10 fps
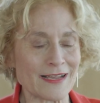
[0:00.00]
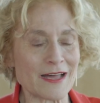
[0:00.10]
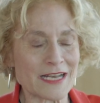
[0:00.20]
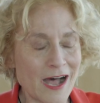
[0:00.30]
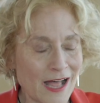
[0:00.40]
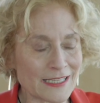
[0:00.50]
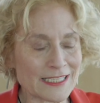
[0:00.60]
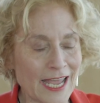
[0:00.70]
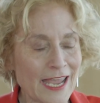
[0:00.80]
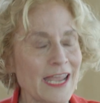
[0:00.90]
on a
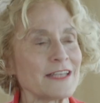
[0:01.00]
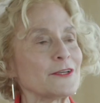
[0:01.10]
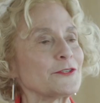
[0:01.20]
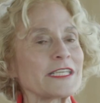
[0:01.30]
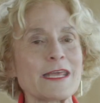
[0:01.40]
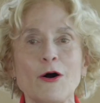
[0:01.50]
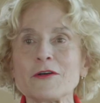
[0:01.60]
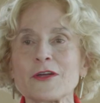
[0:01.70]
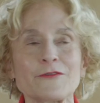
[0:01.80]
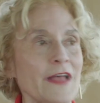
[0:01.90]
holiday and you see
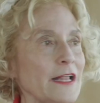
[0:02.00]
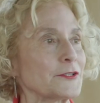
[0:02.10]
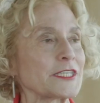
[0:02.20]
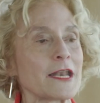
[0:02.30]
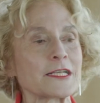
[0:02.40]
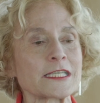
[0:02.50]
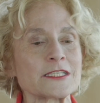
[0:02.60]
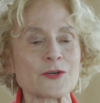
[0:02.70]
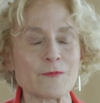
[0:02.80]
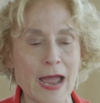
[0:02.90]
all your fellow
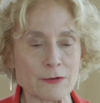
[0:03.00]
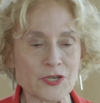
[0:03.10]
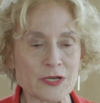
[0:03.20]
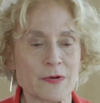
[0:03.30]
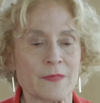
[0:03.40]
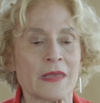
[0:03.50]
citizens around you.